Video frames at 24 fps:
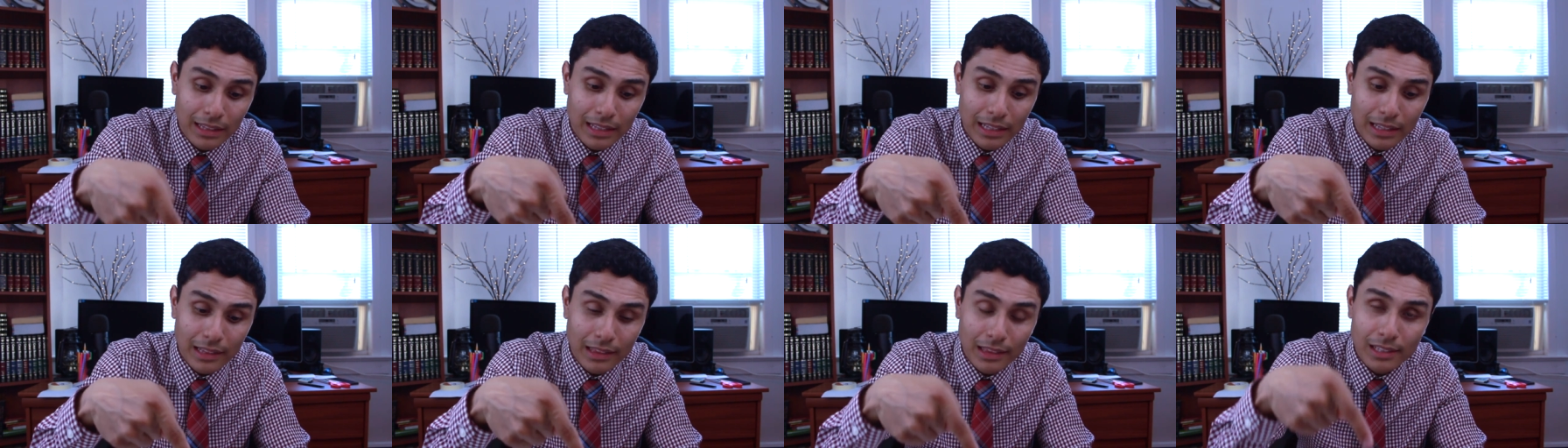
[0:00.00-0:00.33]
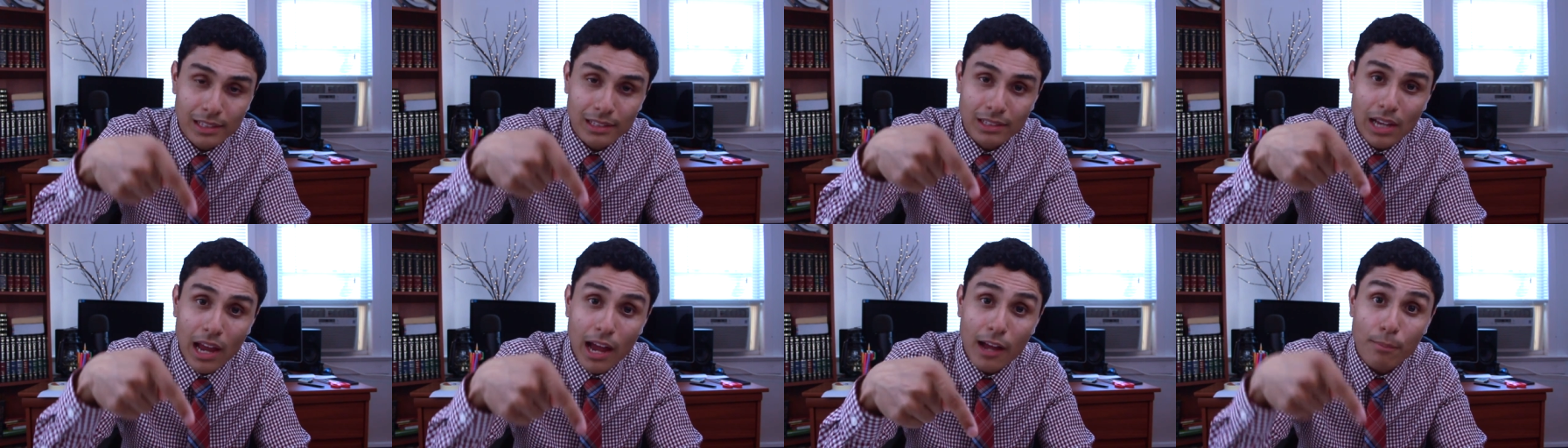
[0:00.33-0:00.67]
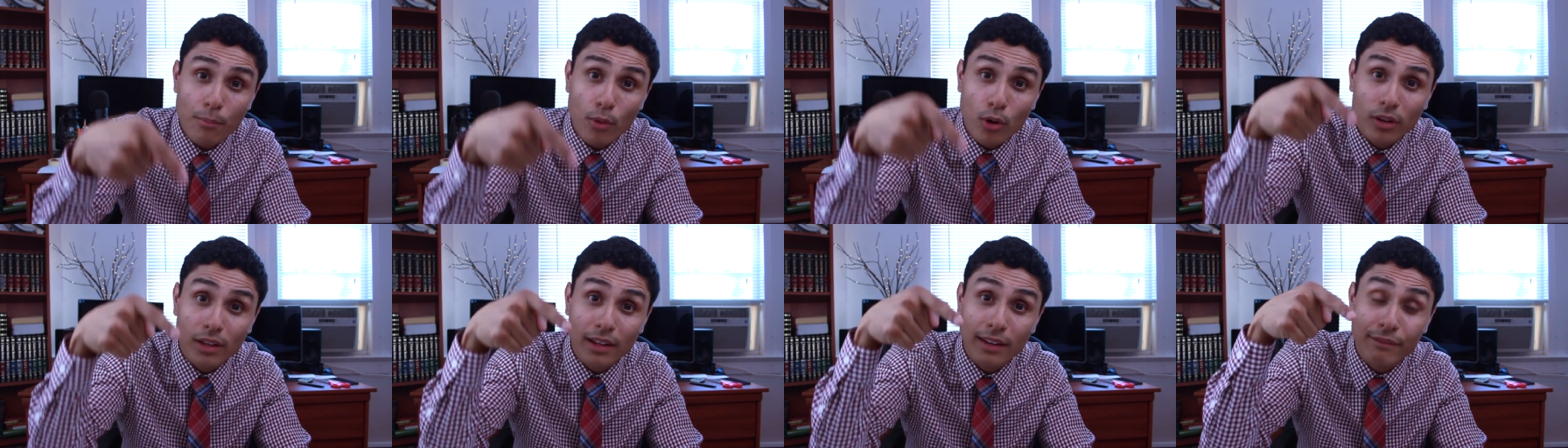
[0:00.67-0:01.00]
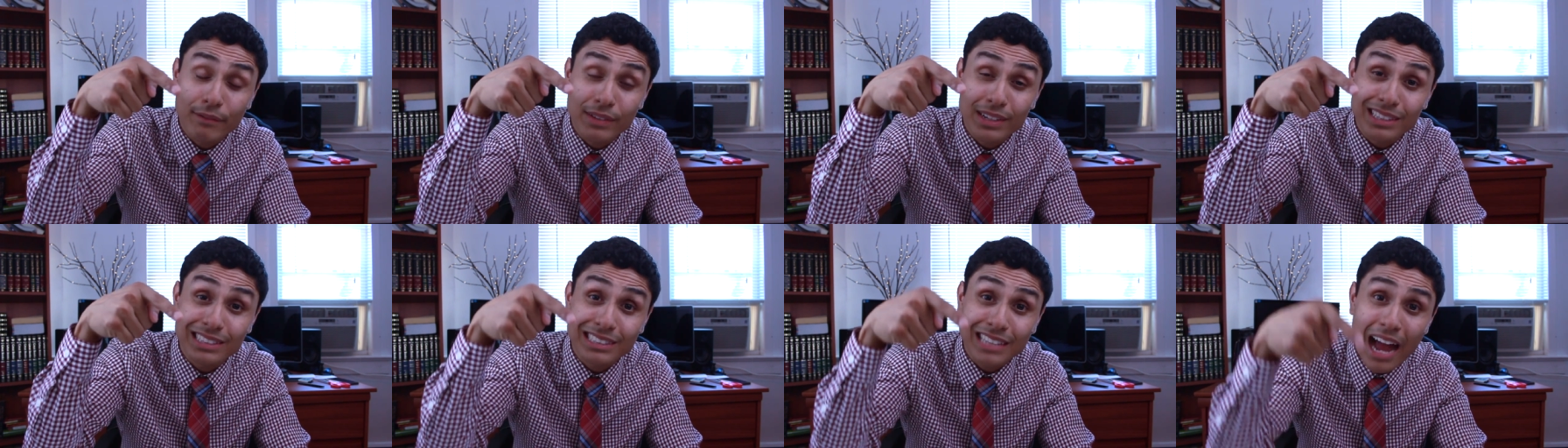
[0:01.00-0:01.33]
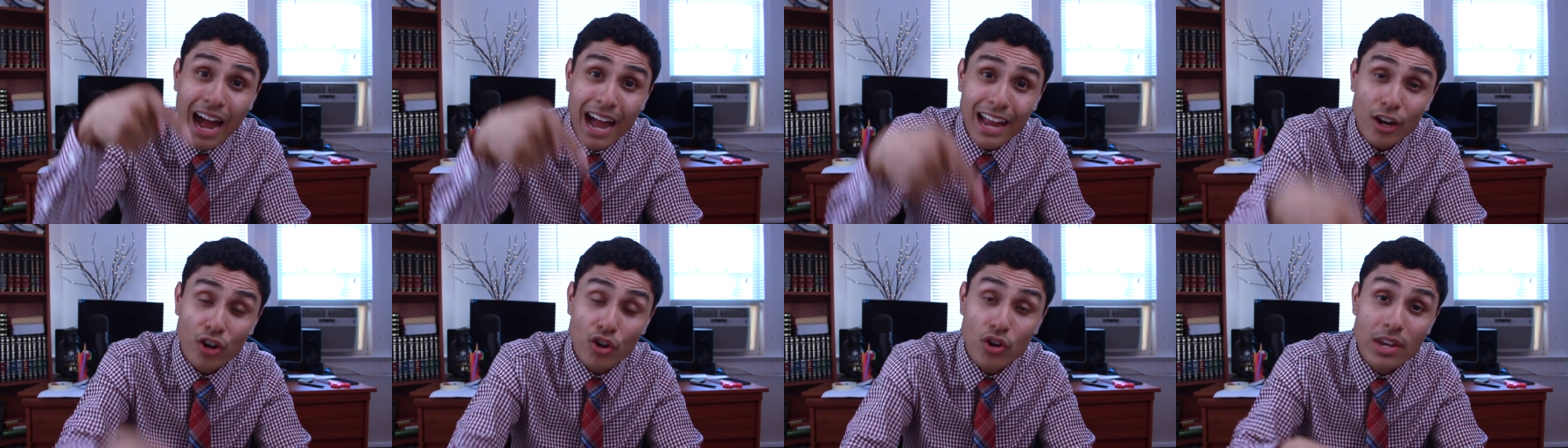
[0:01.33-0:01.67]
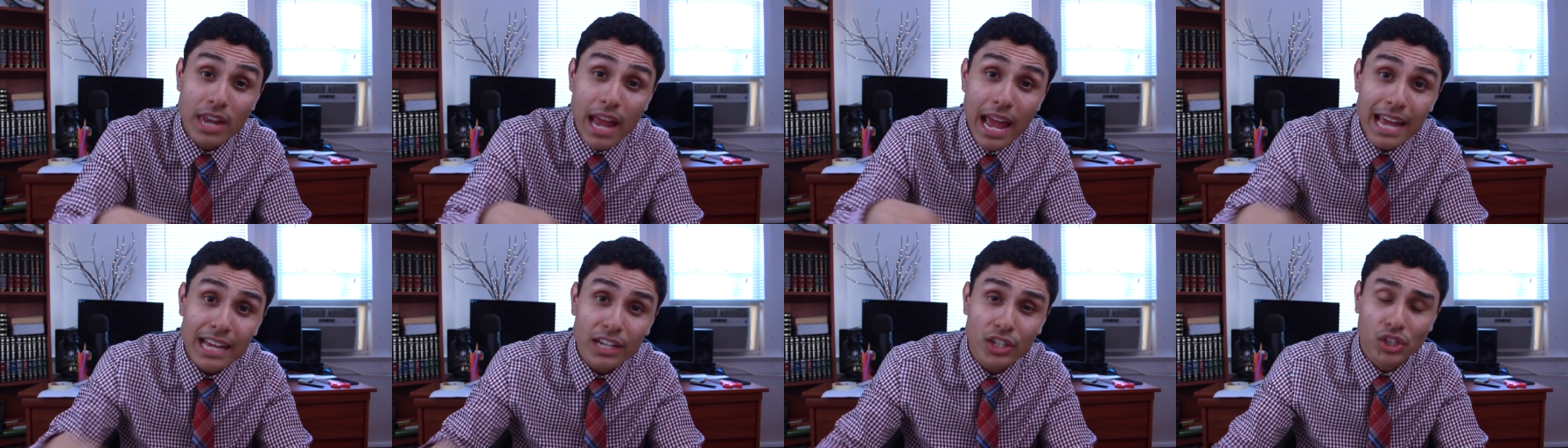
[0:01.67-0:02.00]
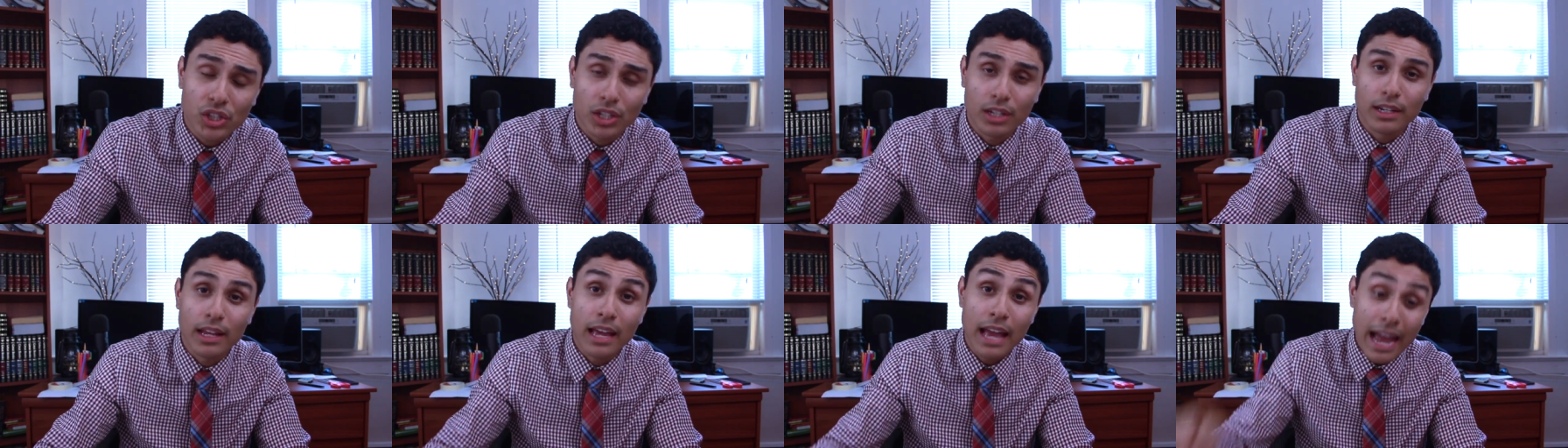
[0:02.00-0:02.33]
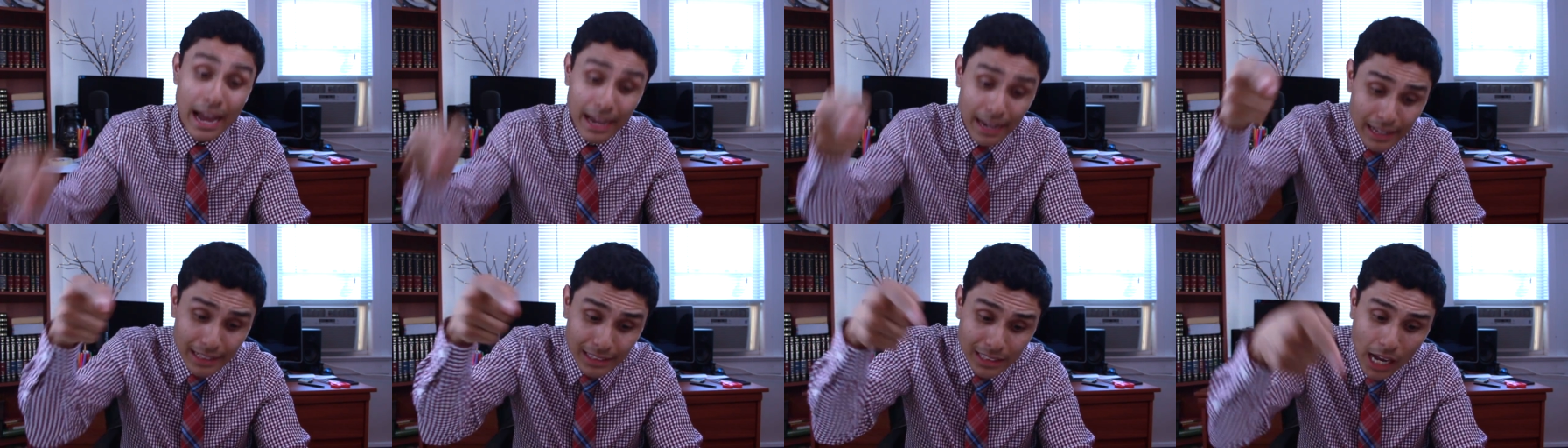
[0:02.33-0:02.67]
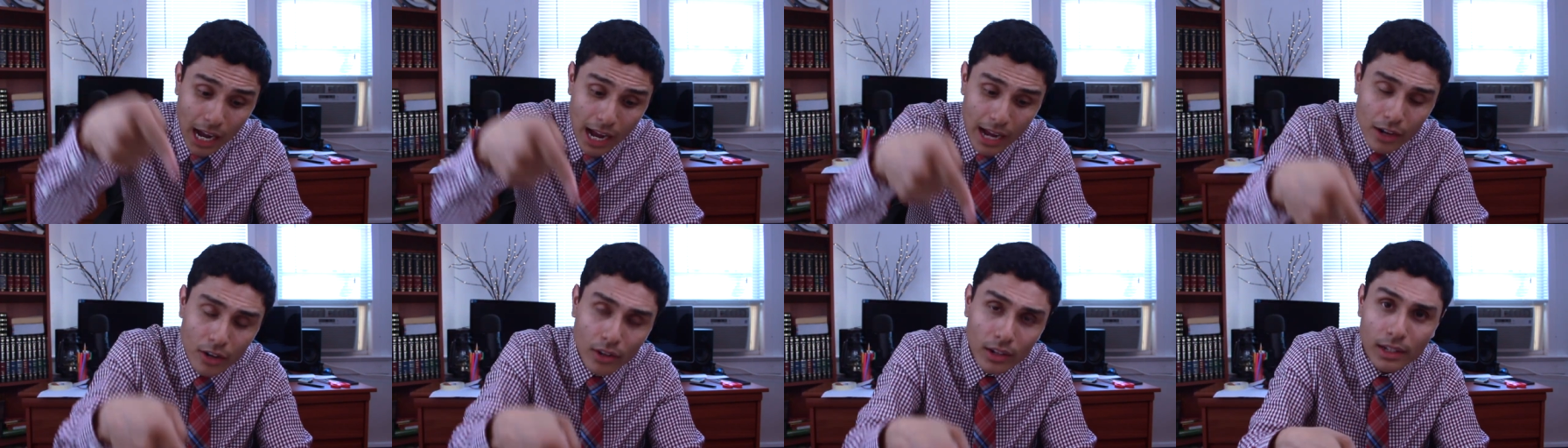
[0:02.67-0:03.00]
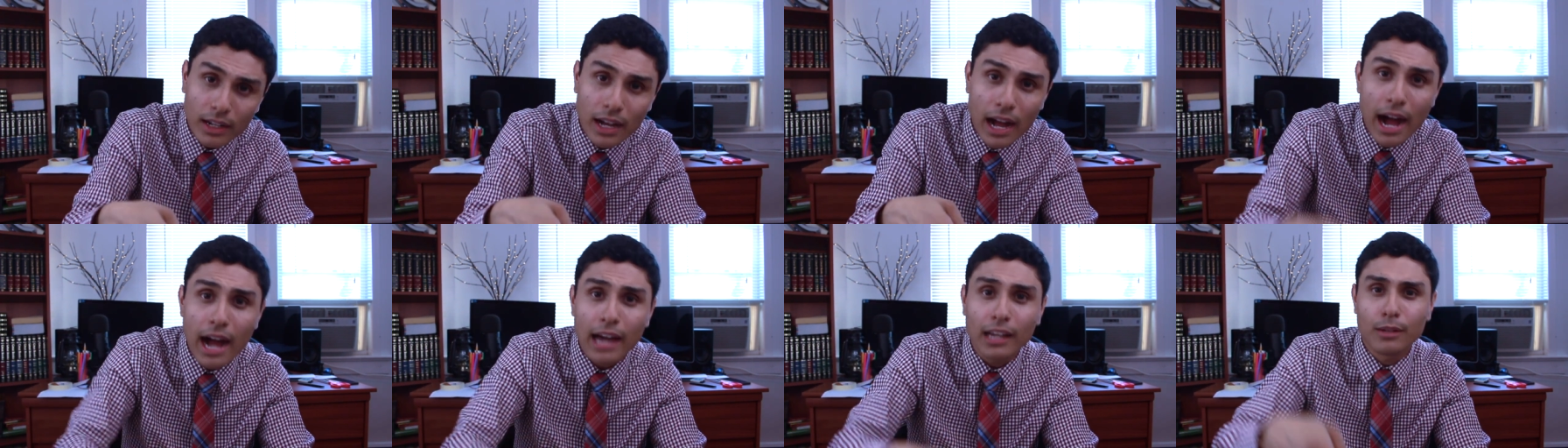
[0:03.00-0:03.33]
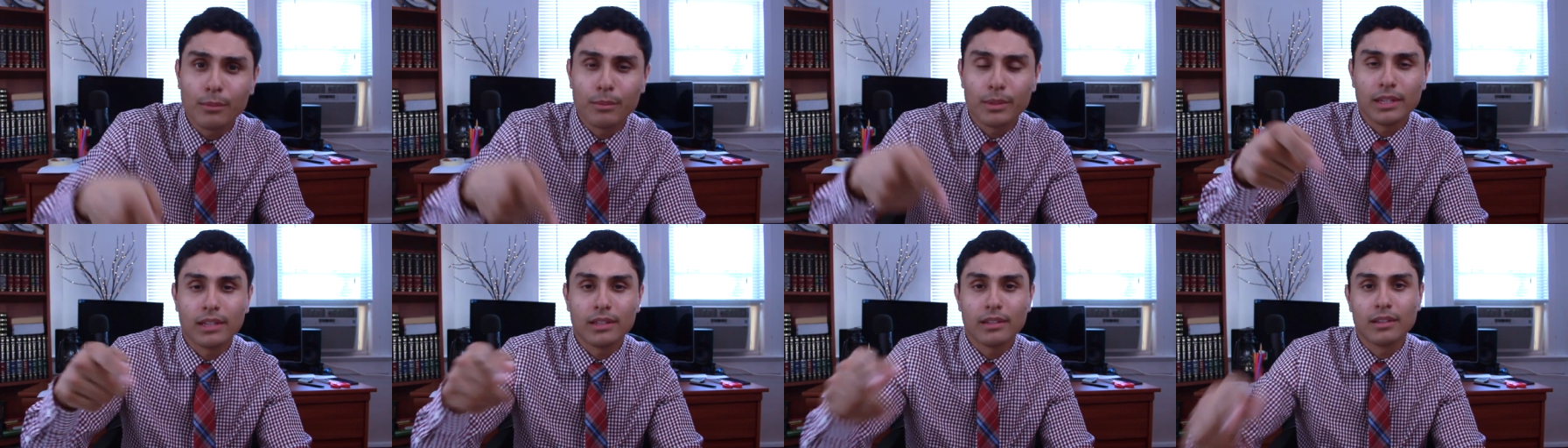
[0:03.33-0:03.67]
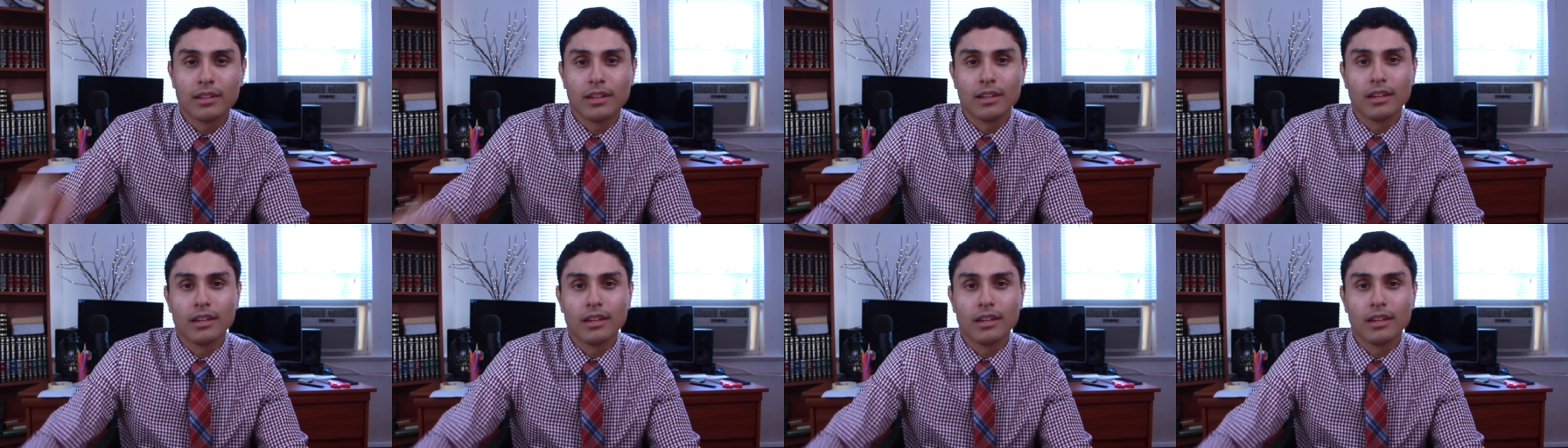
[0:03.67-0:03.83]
the, the stock market of an entire nation, an entire economy.